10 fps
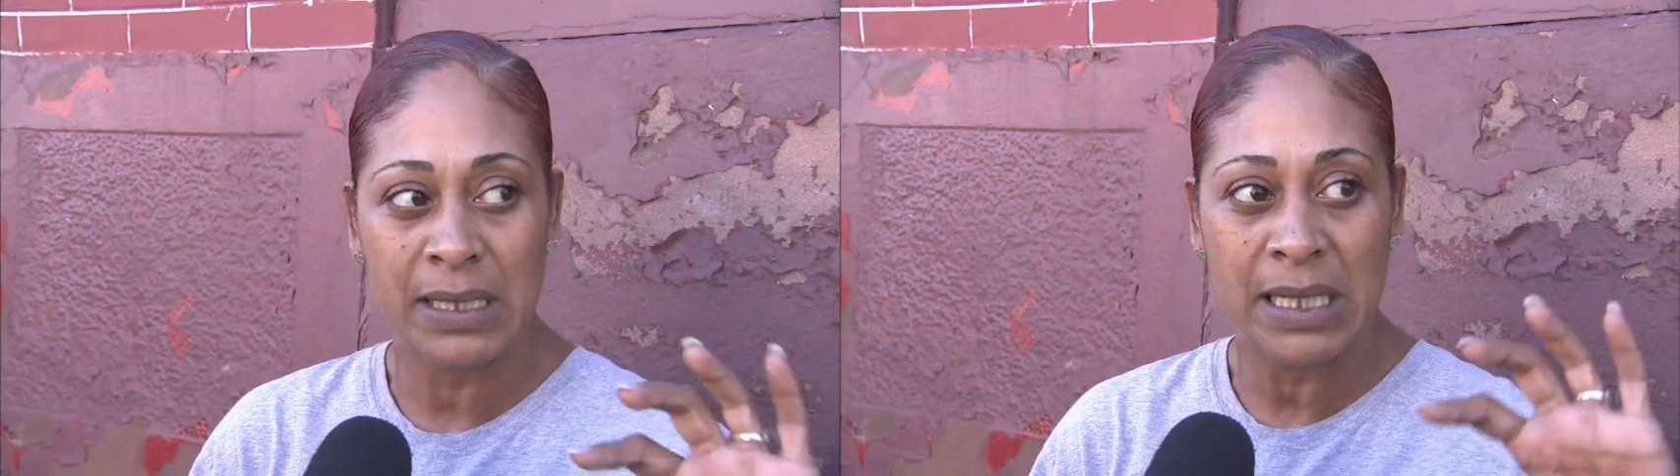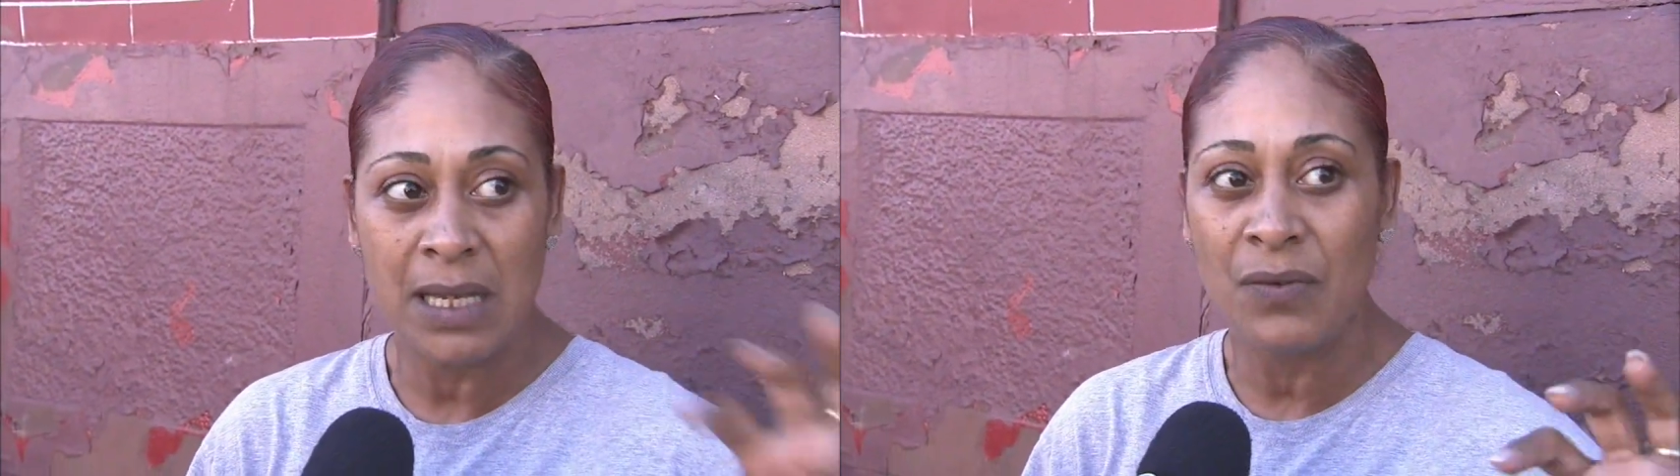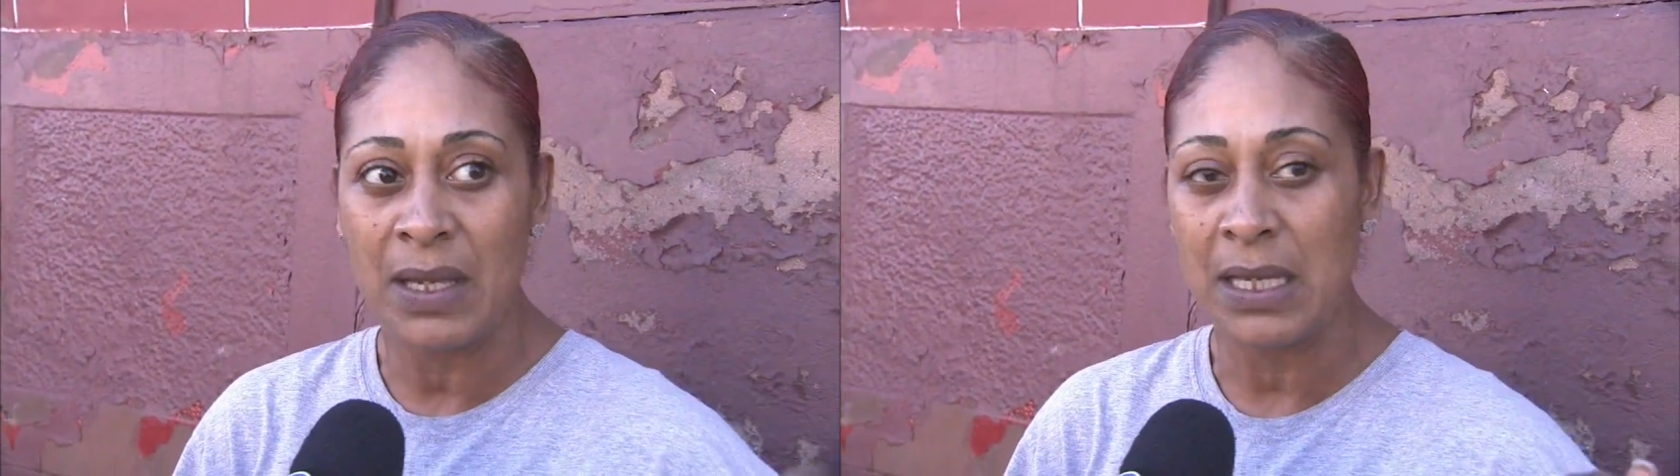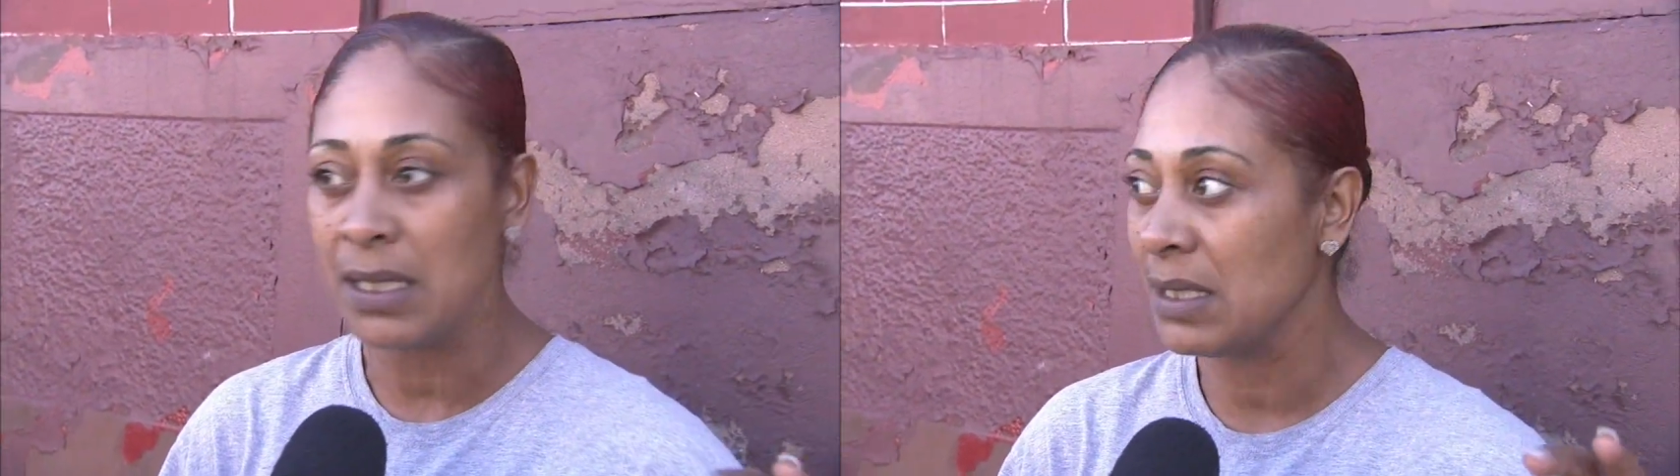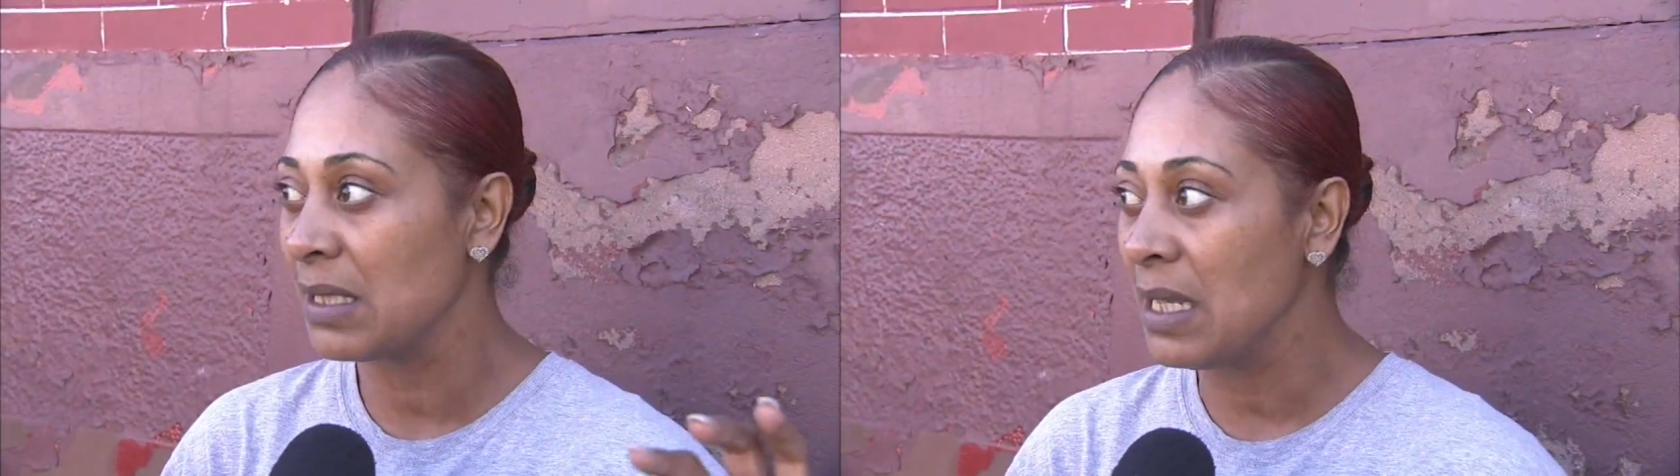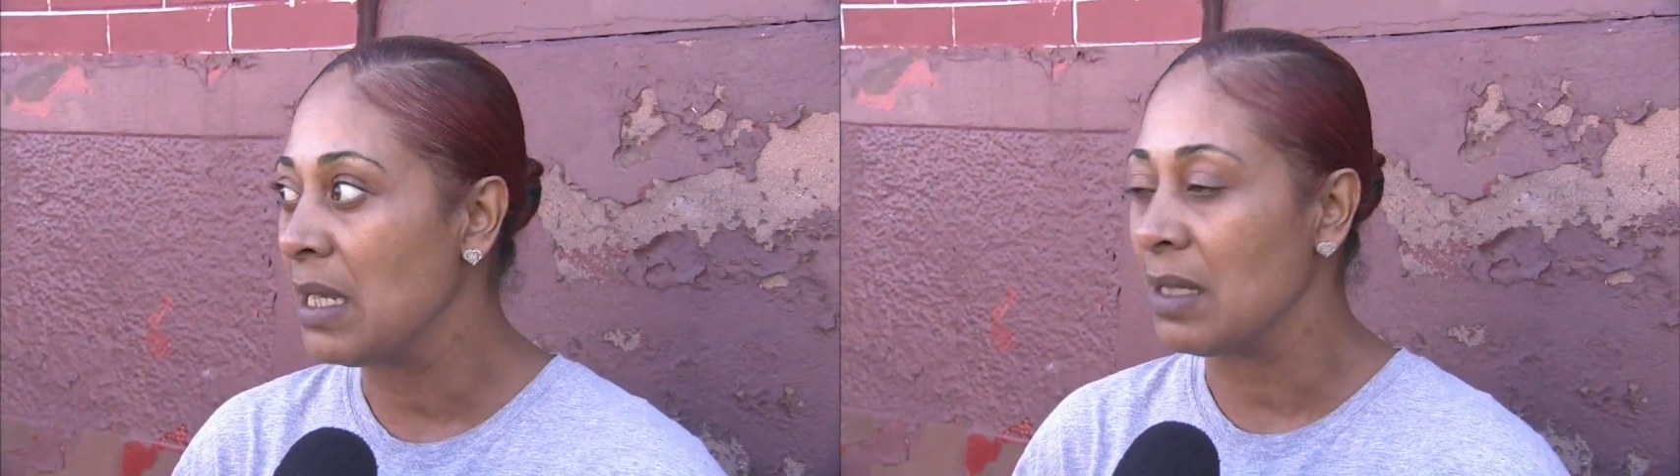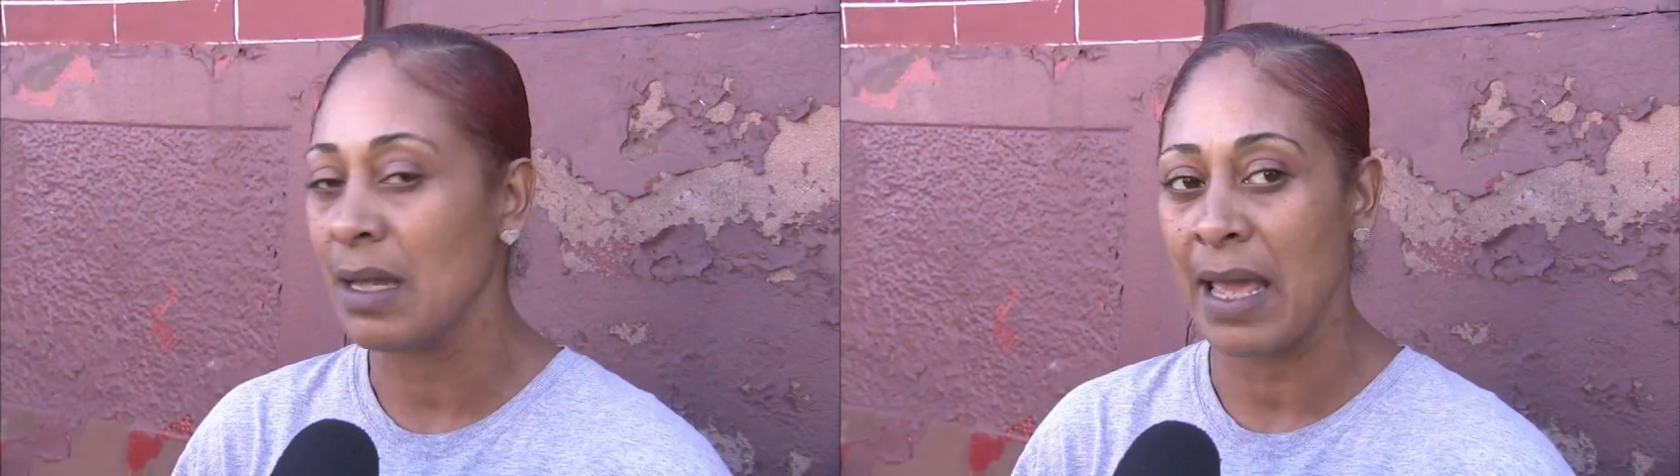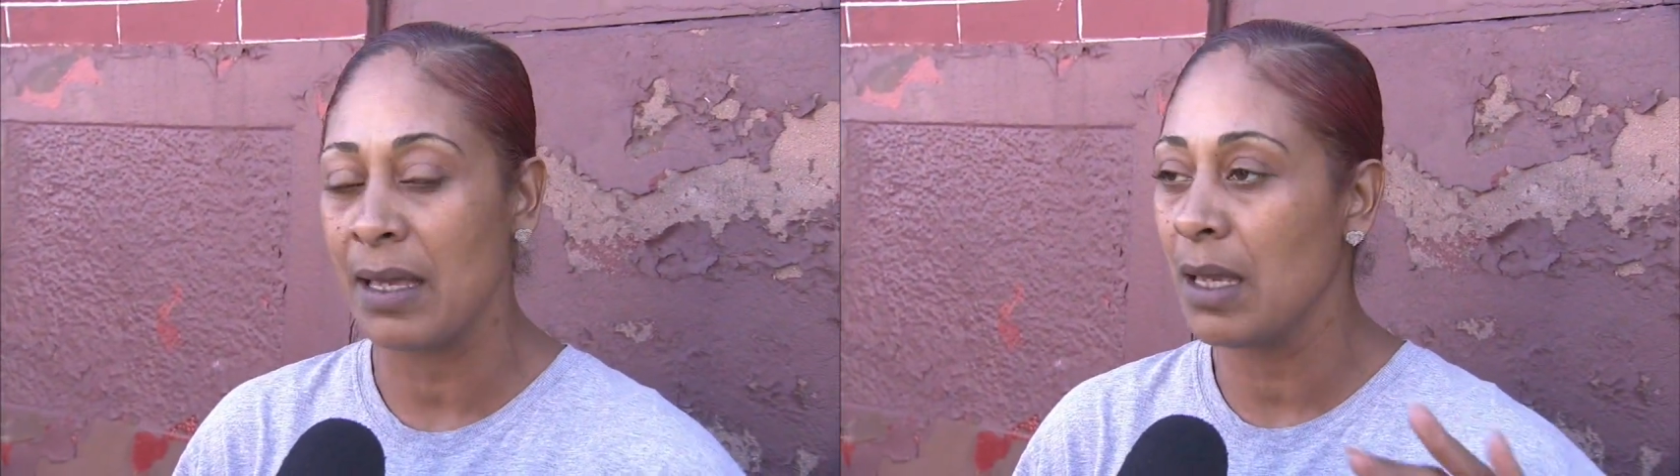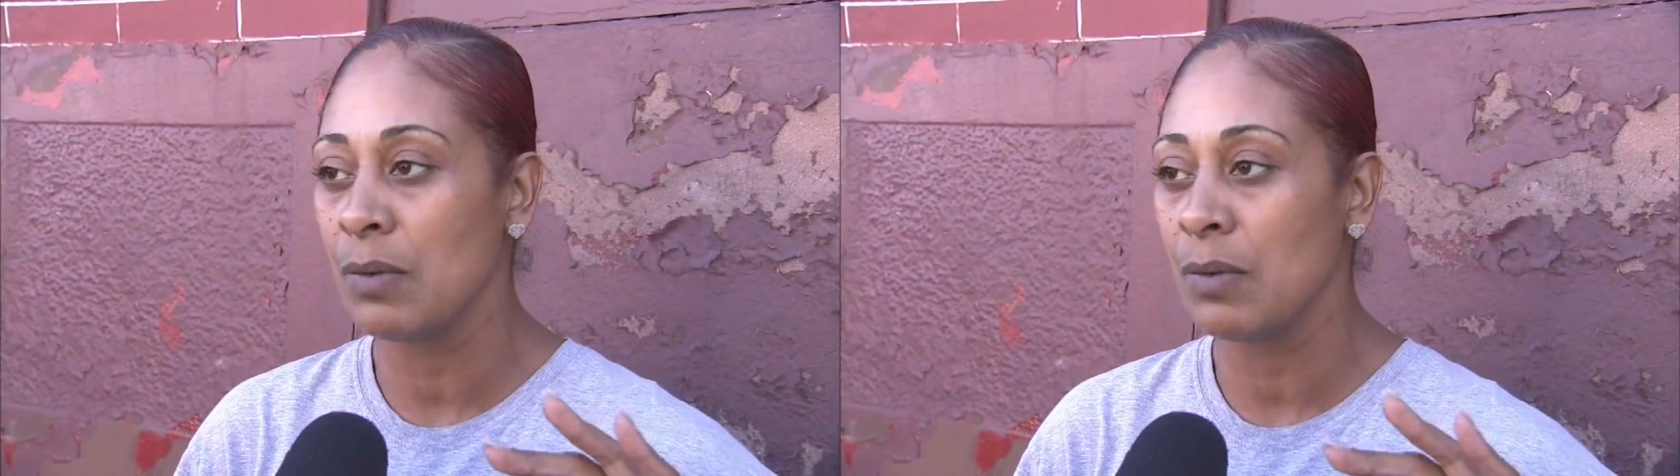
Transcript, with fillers: tv scene like